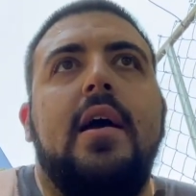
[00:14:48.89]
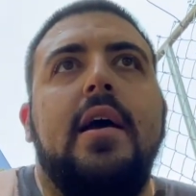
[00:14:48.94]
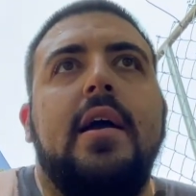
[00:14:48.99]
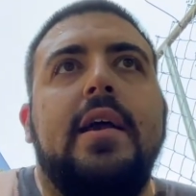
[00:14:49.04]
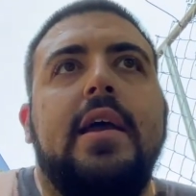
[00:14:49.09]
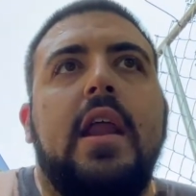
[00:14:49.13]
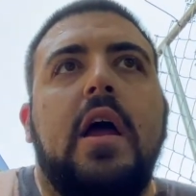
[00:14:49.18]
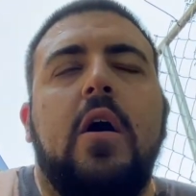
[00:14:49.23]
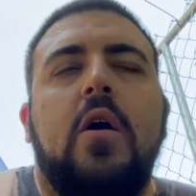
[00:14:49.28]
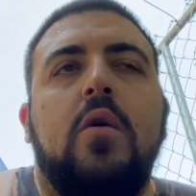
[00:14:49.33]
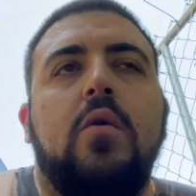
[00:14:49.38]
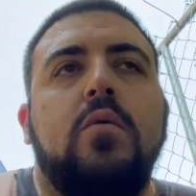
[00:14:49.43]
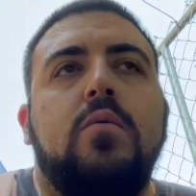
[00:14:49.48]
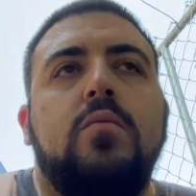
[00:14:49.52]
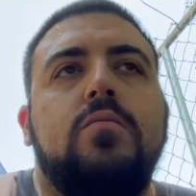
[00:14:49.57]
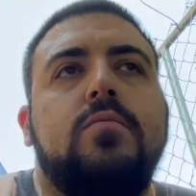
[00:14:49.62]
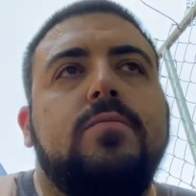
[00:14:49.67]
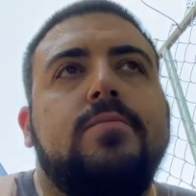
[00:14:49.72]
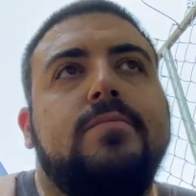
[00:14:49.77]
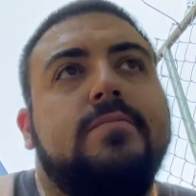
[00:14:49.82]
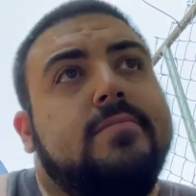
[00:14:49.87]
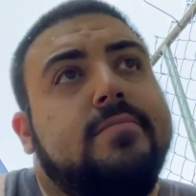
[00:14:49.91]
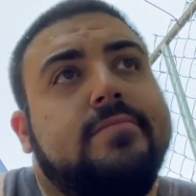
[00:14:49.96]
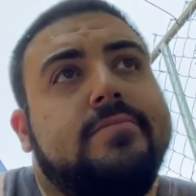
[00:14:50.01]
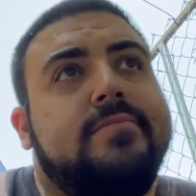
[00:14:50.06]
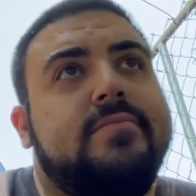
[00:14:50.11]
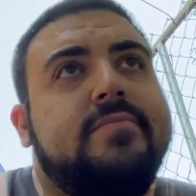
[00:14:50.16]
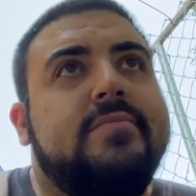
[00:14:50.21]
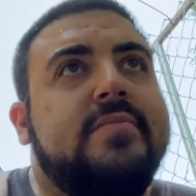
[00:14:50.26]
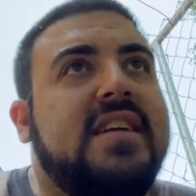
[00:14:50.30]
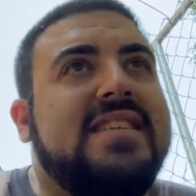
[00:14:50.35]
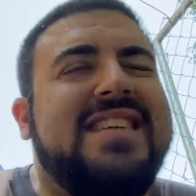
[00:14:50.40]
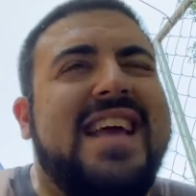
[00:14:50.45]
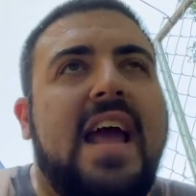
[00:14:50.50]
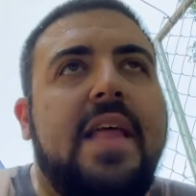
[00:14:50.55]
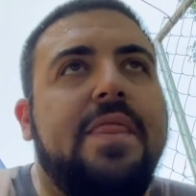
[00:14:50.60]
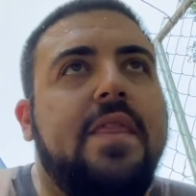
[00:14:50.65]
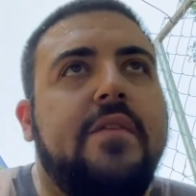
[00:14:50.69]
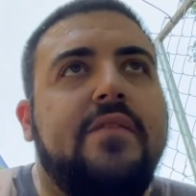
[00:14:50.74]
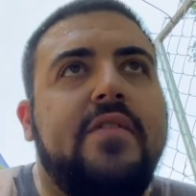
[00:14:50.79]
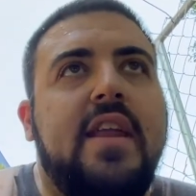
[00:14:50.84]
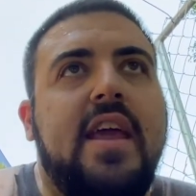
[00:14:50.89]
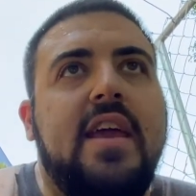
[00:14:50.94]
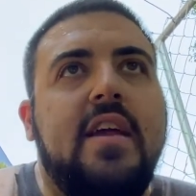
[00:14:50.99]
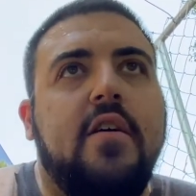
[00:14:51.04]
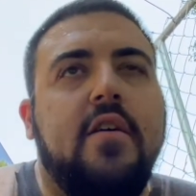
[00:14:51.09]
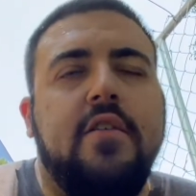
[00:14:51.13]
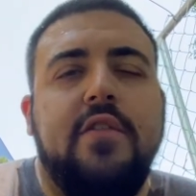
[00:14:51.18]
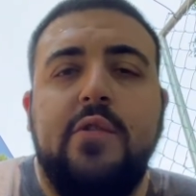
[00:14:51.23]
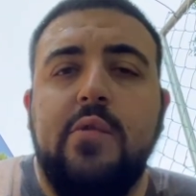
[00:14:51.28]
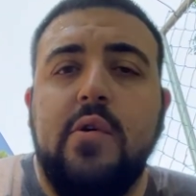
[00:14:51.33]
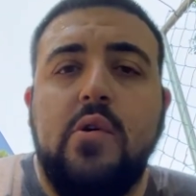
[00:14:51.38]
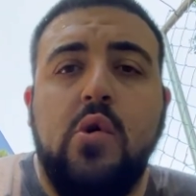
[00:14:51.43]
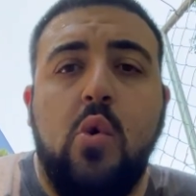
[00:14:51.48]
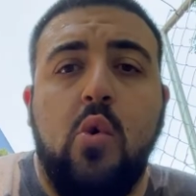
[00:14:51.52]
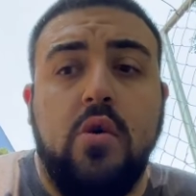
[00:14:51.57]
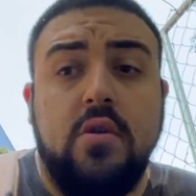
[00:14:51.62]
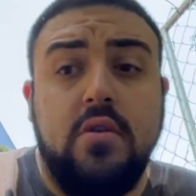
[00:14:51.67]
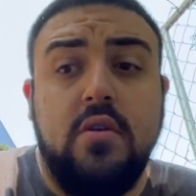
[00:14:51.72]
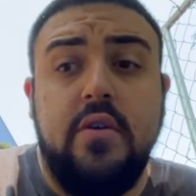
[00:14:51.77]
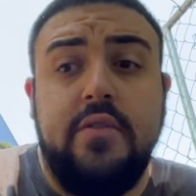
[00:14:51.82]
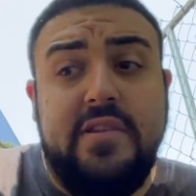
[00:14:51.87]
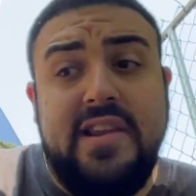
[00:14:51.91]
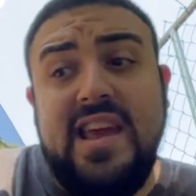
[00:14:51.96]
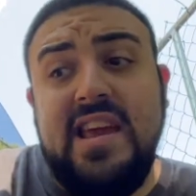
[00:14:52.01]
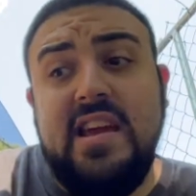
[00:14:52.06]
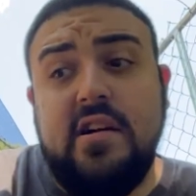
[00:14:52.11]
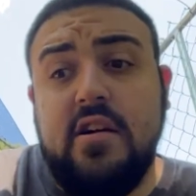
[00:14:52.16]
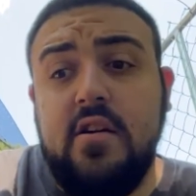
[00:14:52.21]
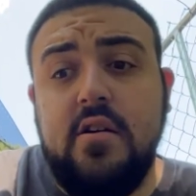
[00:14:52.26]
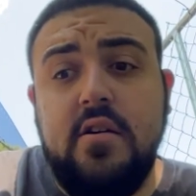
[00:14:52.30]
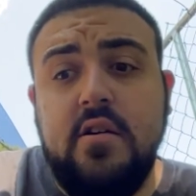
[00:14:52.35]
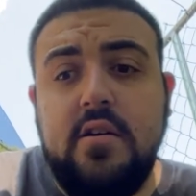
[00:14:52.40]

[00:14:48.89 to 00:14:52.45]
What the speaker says: you know, 1/10 of an acre to 1/4 of an acre,